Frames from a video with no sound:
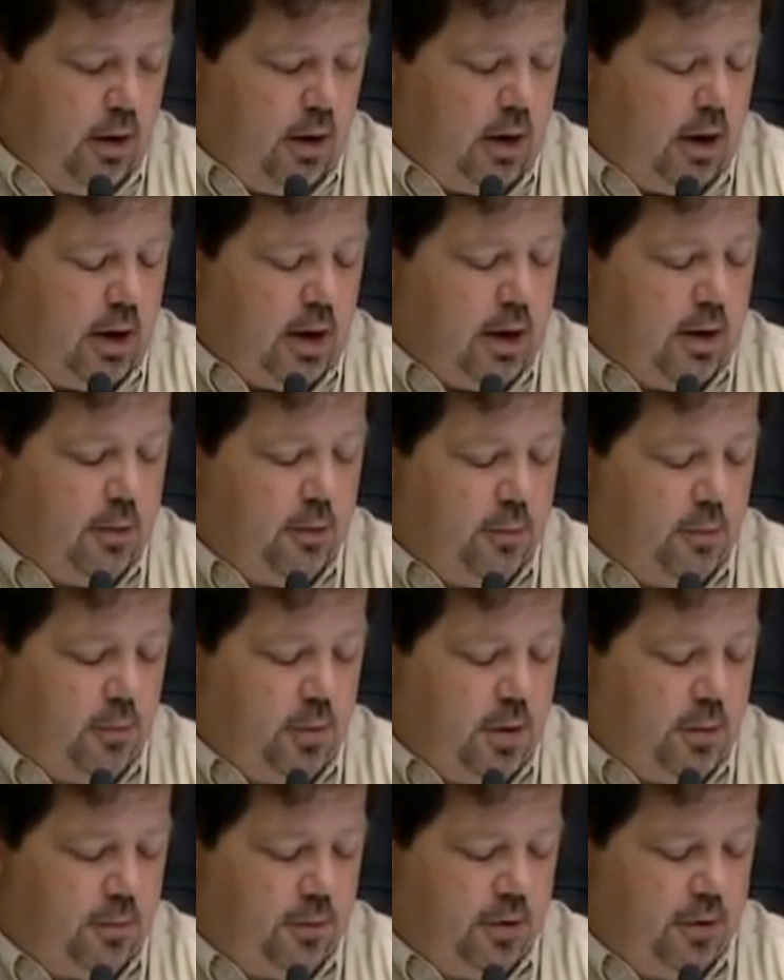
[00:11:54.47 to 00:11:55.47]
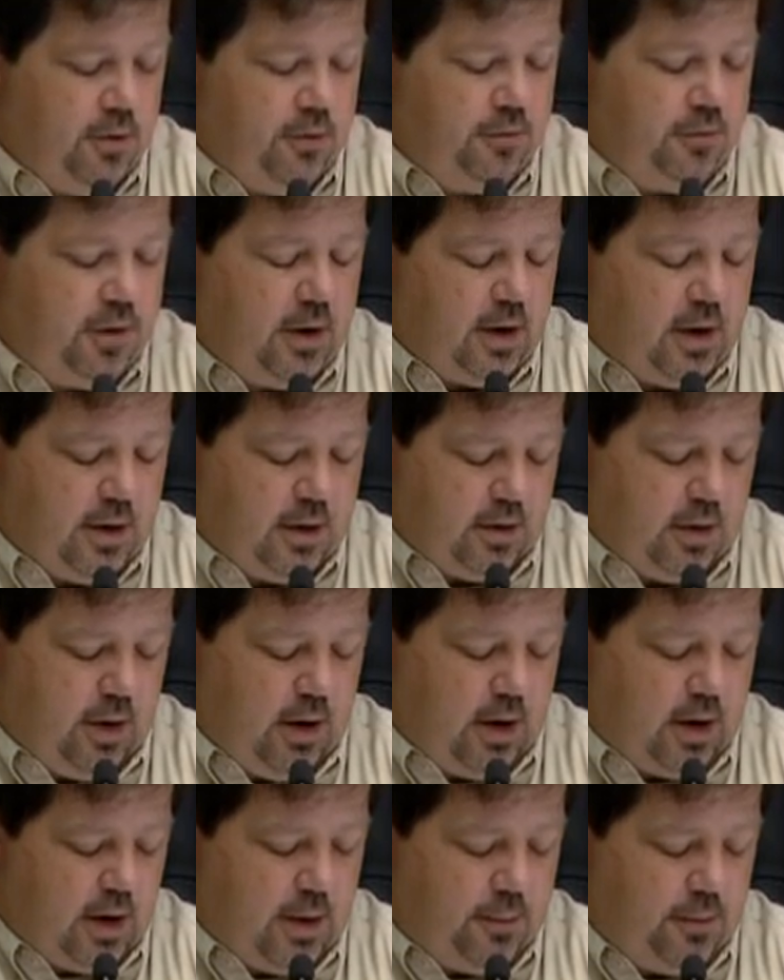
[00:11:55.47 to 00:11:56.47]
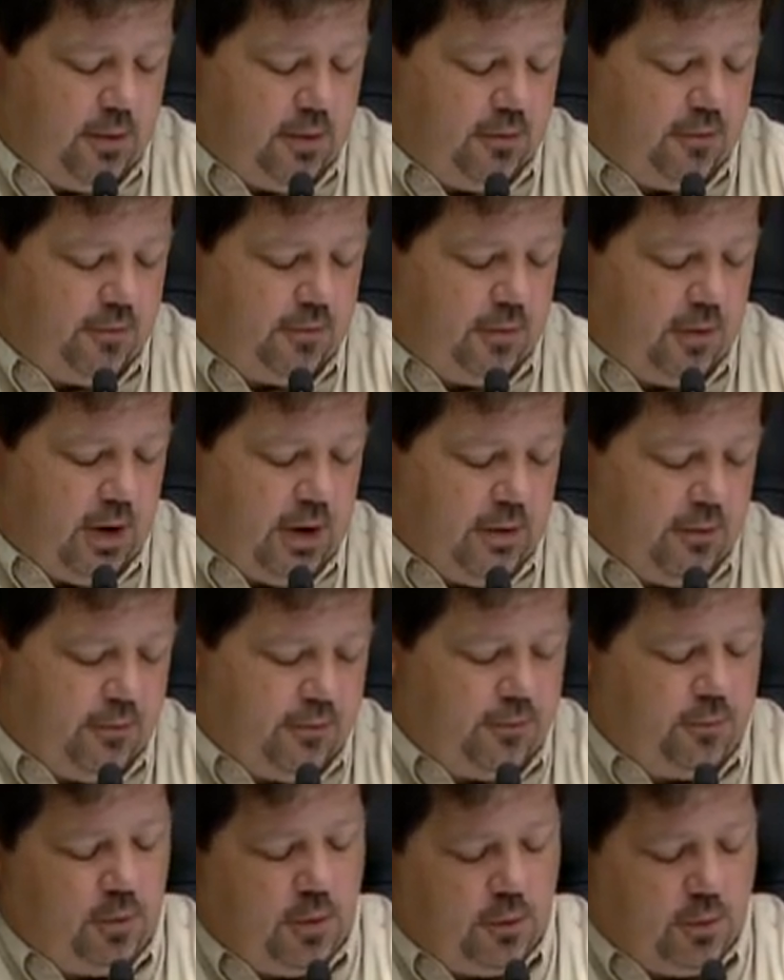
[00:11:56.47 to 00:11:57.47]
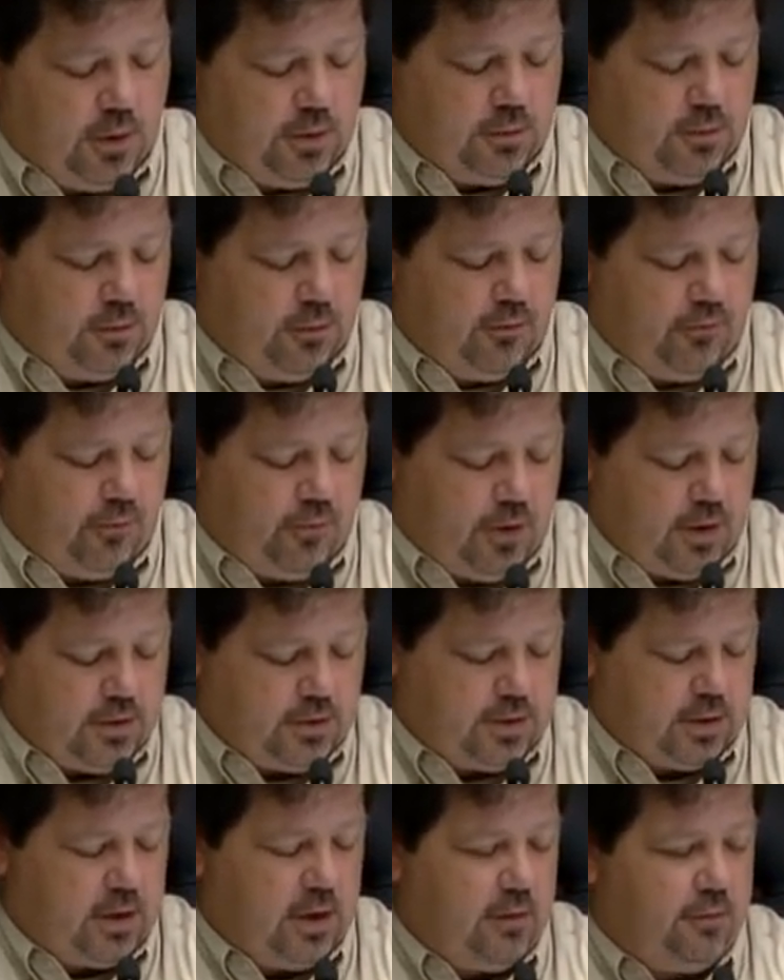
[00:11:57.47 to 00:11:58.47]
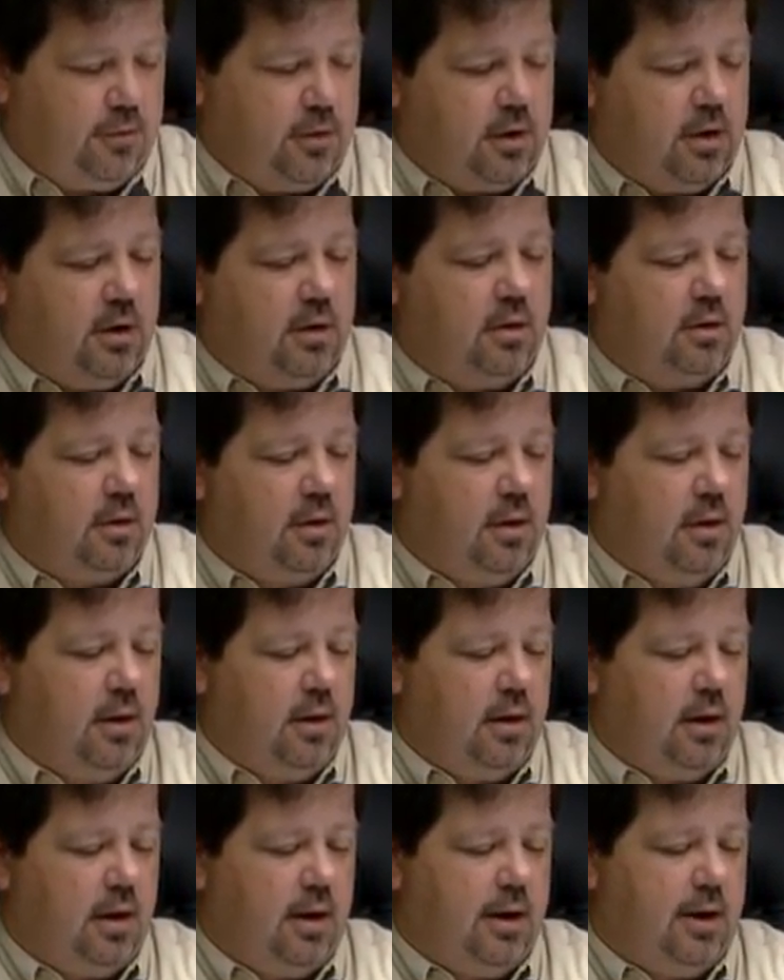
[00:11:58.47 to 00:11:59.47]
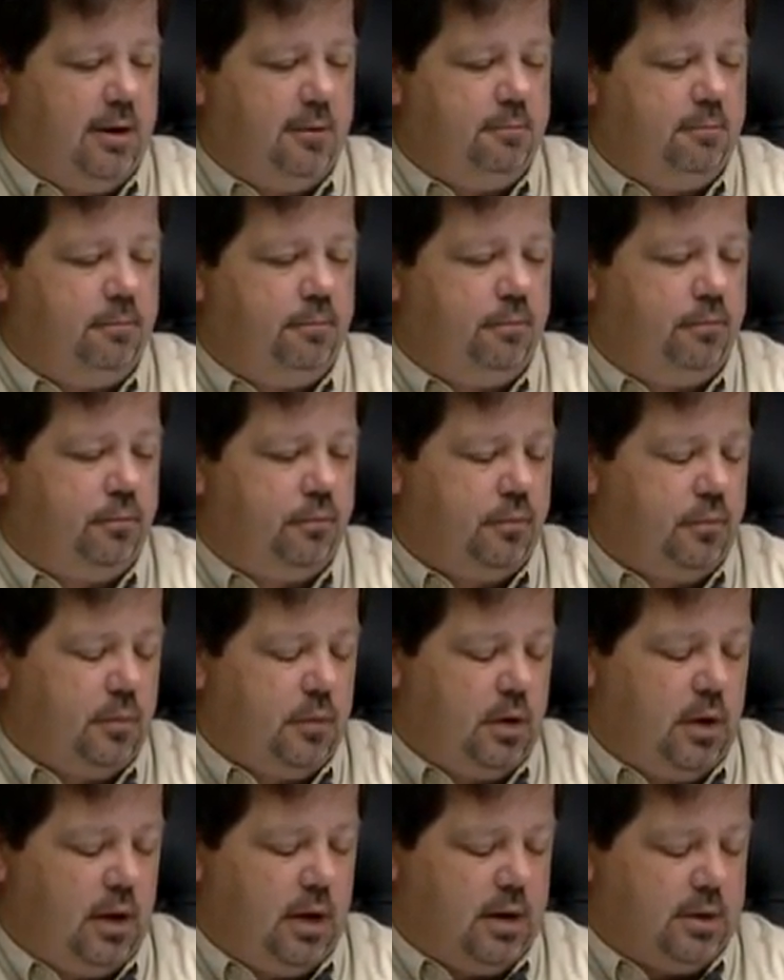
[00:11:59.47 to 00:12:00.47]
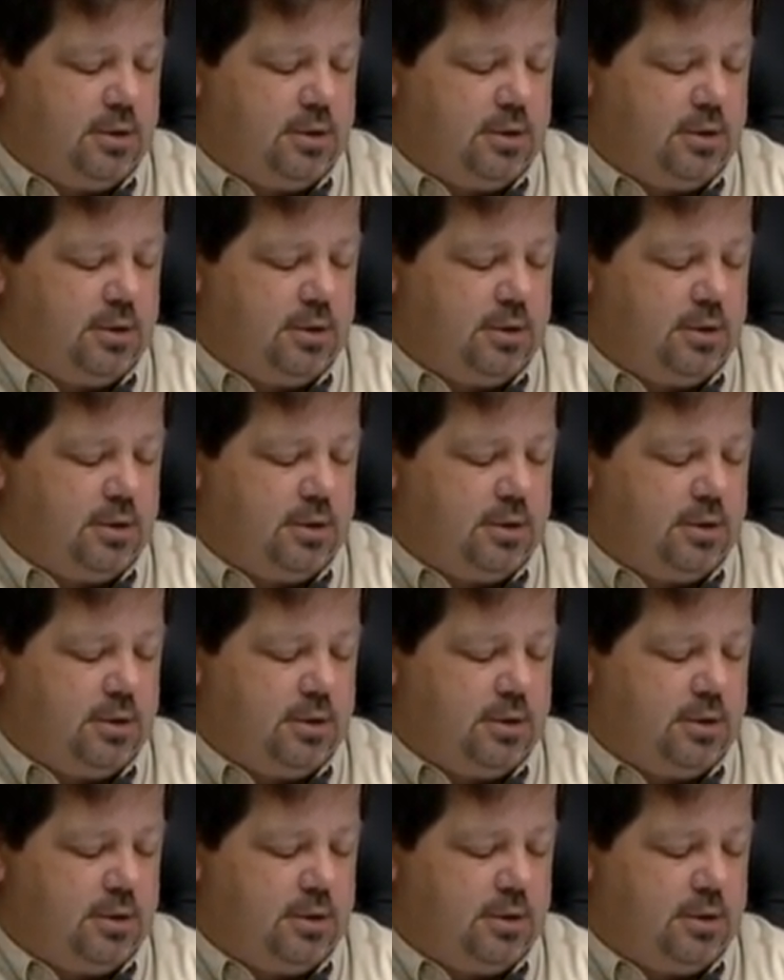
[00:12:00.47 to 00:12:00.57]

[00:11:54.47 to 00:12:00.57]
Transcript: Uh, we approved uh, a couple of, of, well, one very significant um, uh,